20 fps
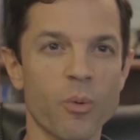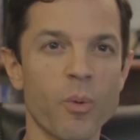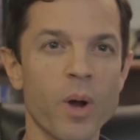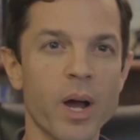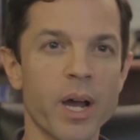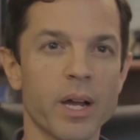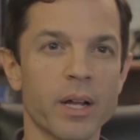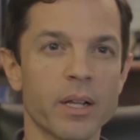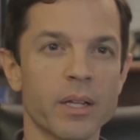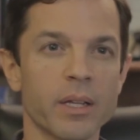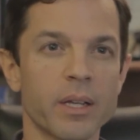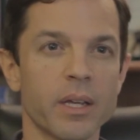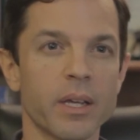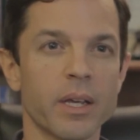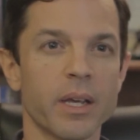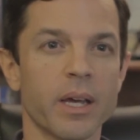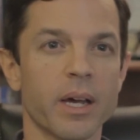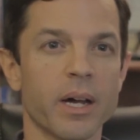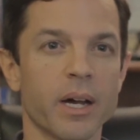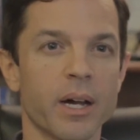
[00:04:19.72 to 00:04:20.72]
a while.
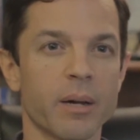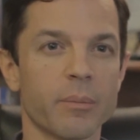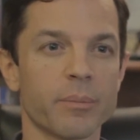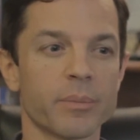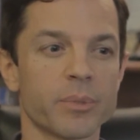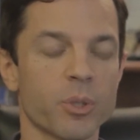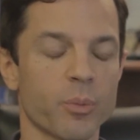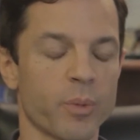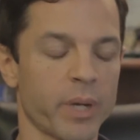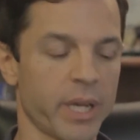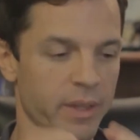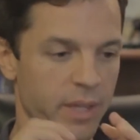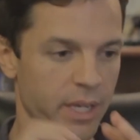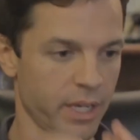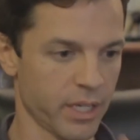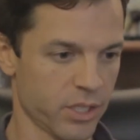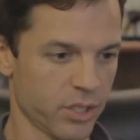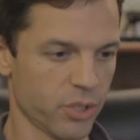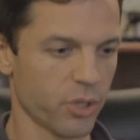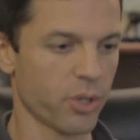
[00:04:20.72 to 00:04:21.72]
So again, they
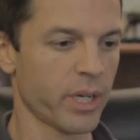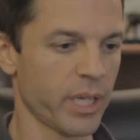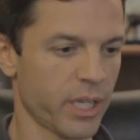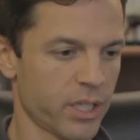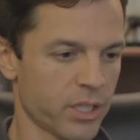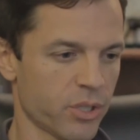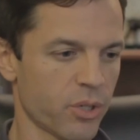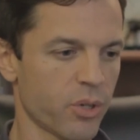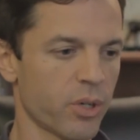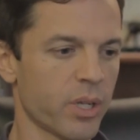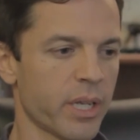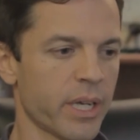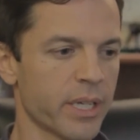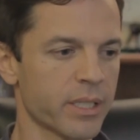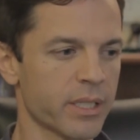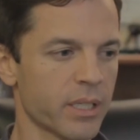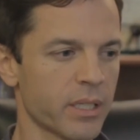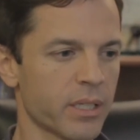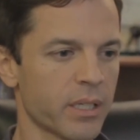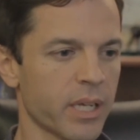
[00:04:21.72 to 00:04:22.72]
can
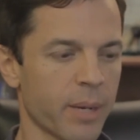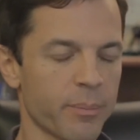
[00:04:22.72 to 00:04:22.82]
externalize it.